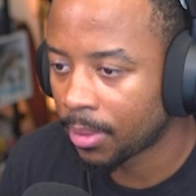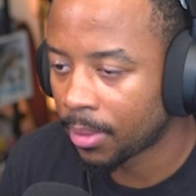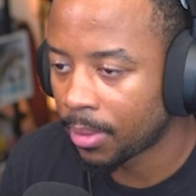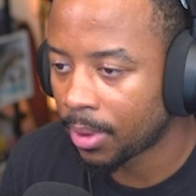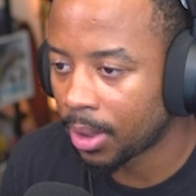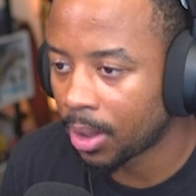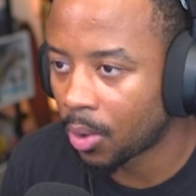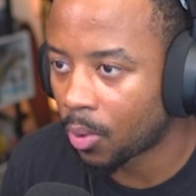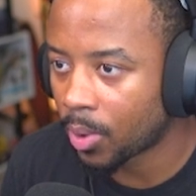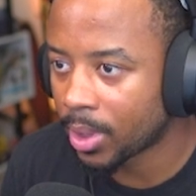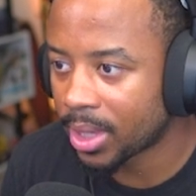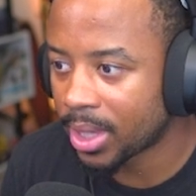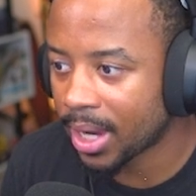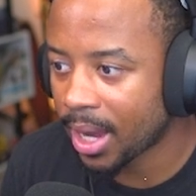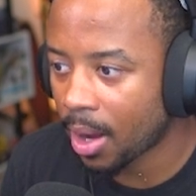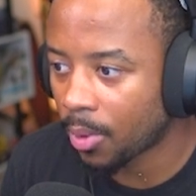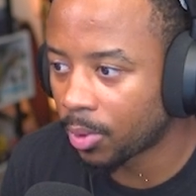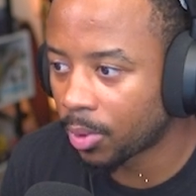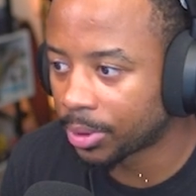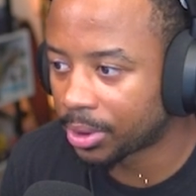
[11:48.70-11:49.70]
You know, one
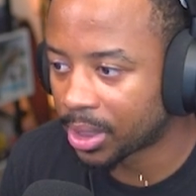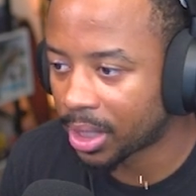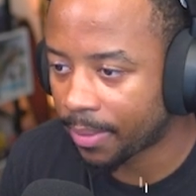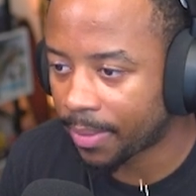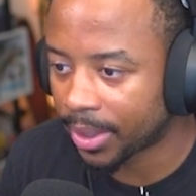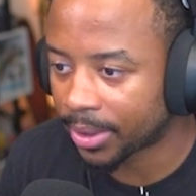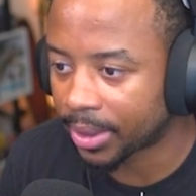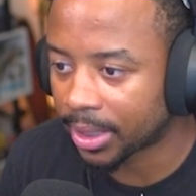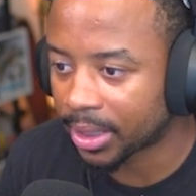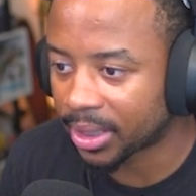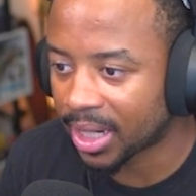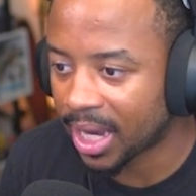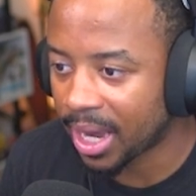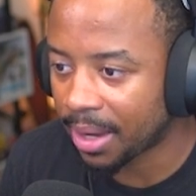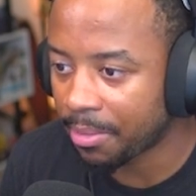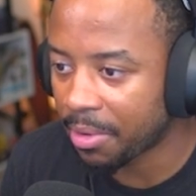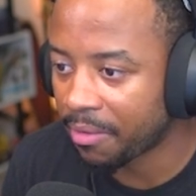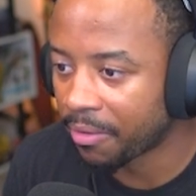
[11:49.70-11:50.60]
thing I will say about this game,